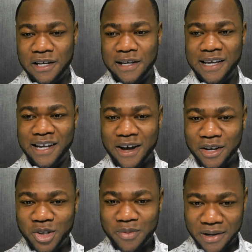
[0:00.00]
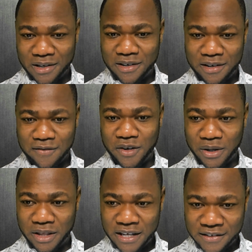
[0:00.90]
an argument for your
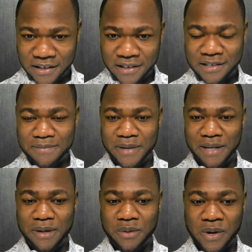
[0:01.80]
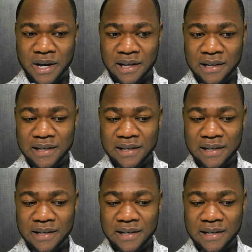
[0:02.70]
thesis may be, well,